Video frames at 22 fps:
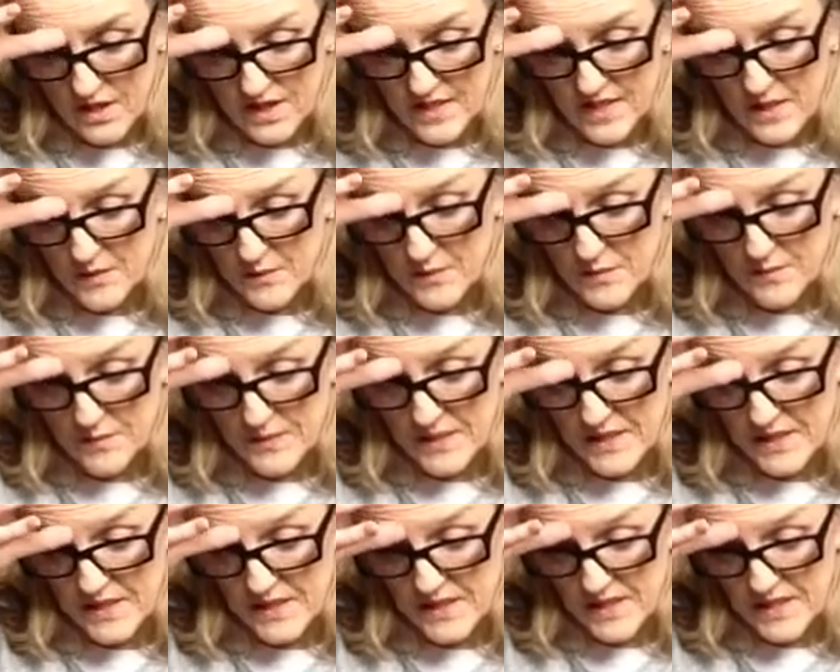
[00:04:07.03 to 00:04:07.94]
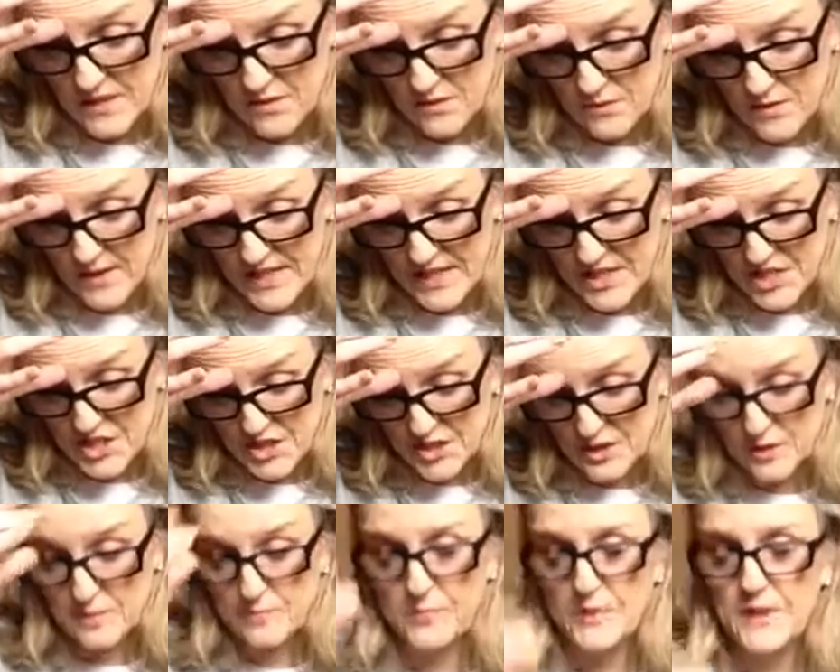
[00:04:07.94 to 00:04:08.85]
That would be
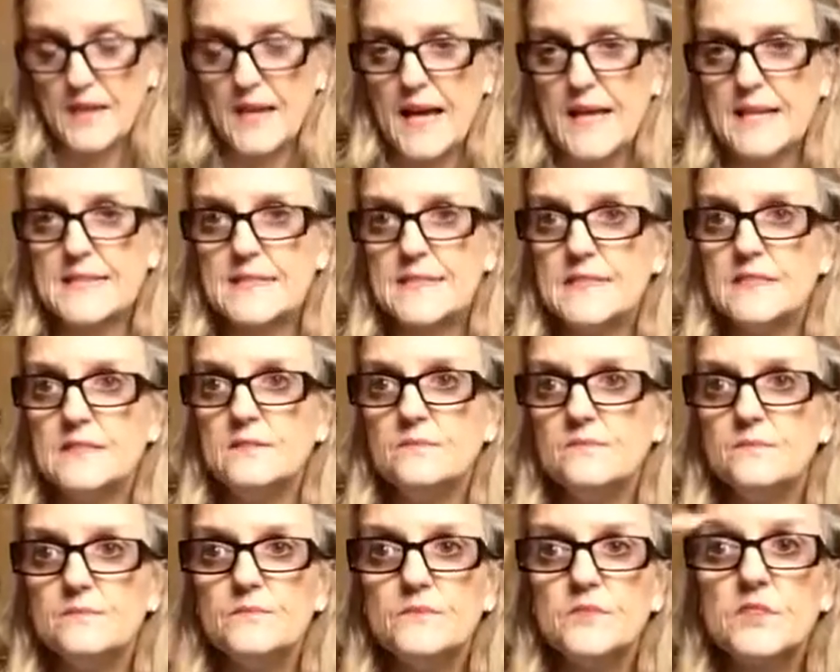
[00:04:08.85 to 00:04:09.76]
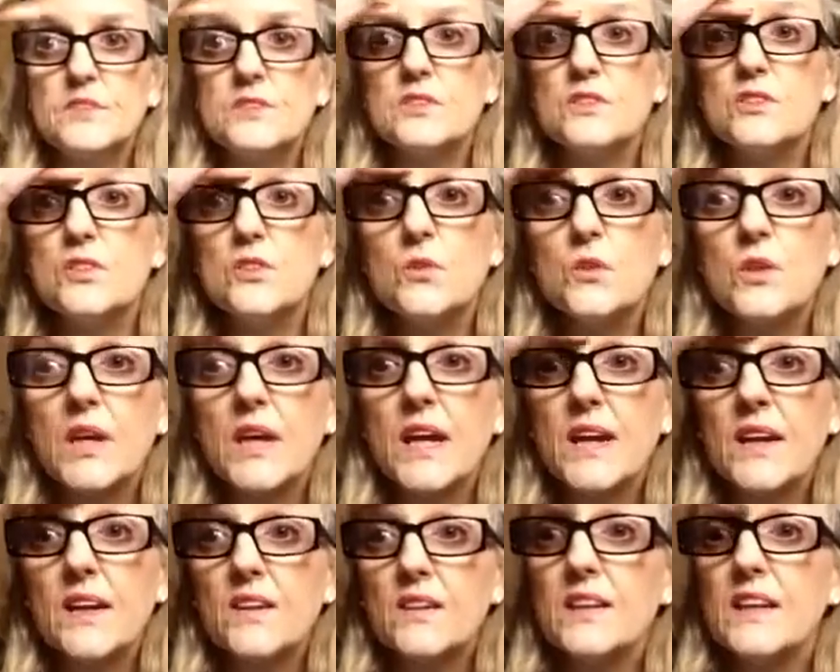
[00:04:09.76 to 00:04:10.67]
Rachel Platten. She's a new
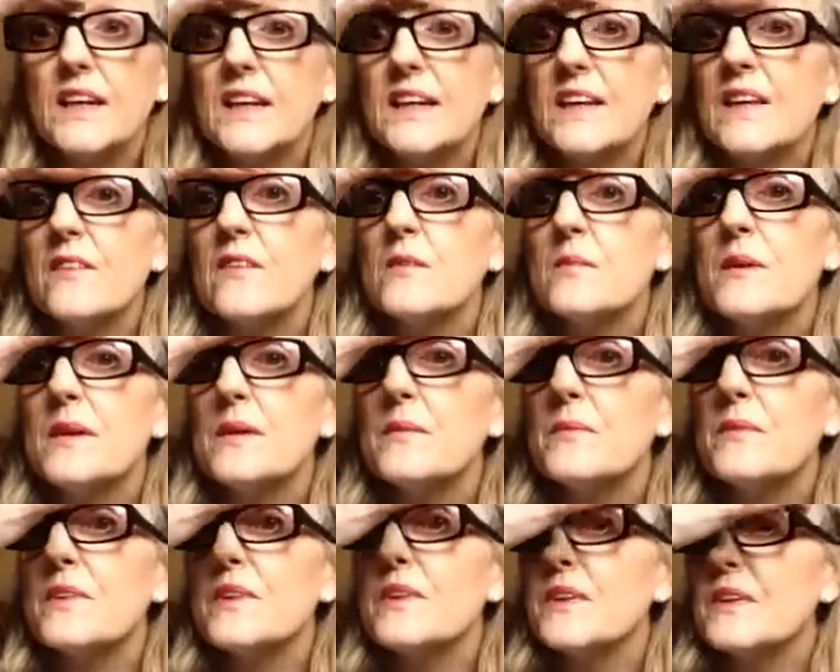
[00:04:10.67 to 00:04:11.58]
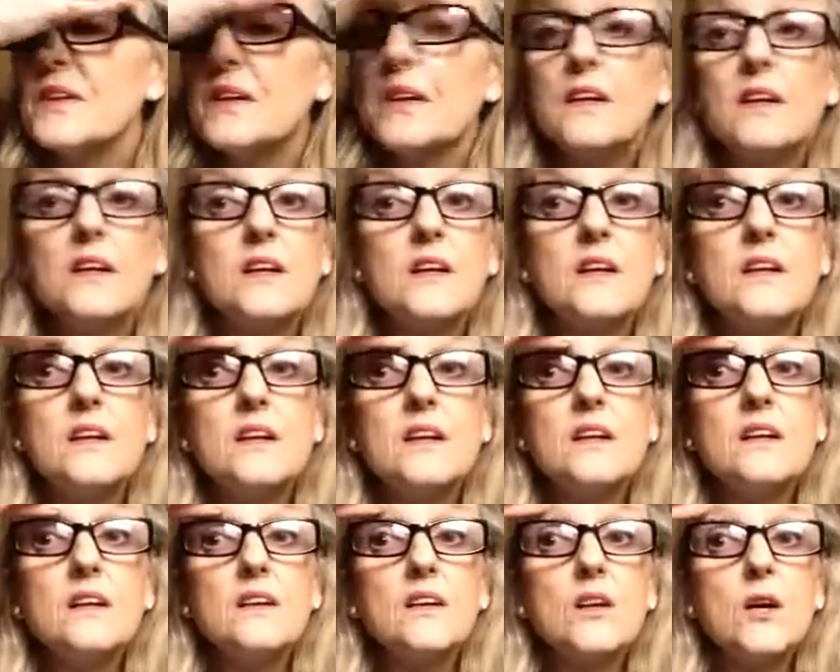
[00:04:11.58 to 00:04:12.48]
girl, and I remember her
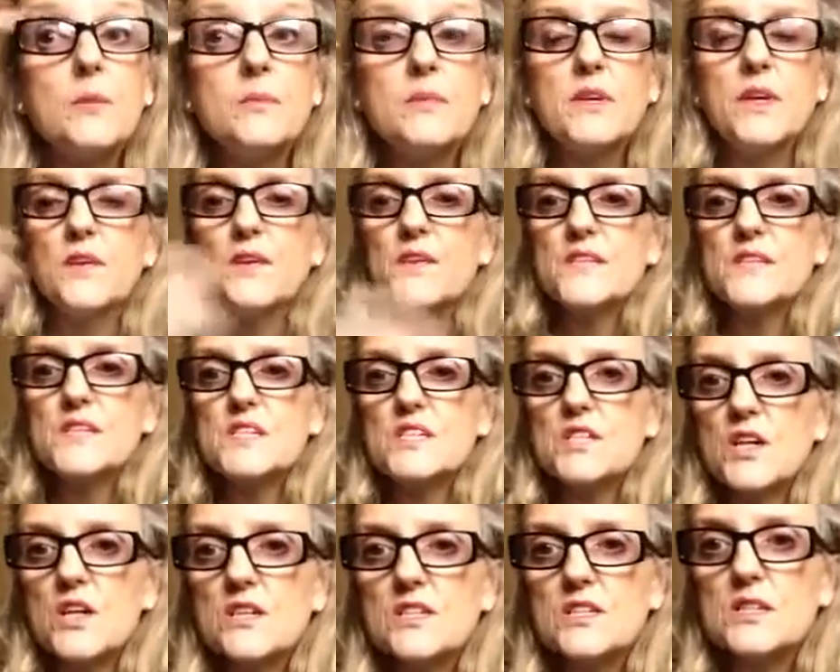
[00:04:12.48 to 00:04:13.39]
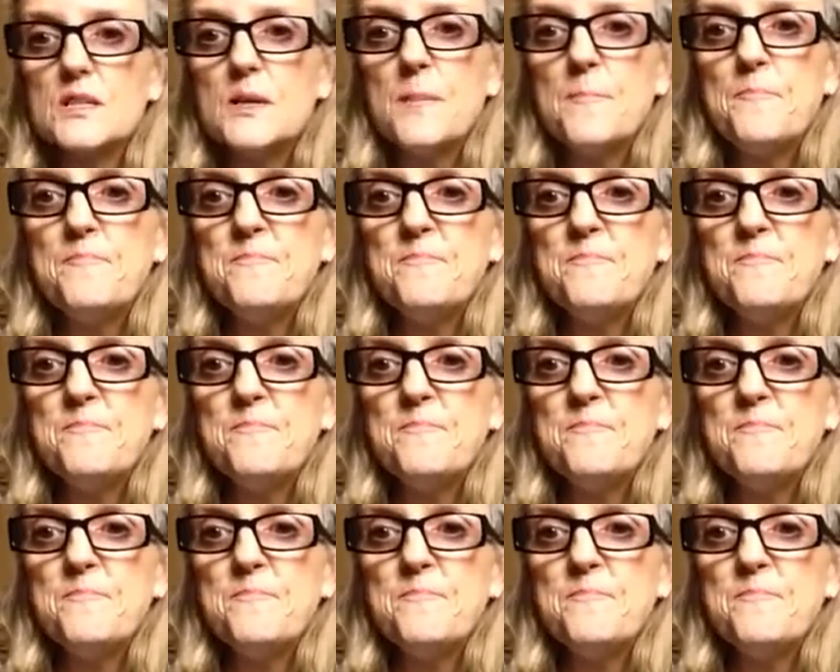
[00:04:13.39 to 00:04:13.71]
coming out at the start.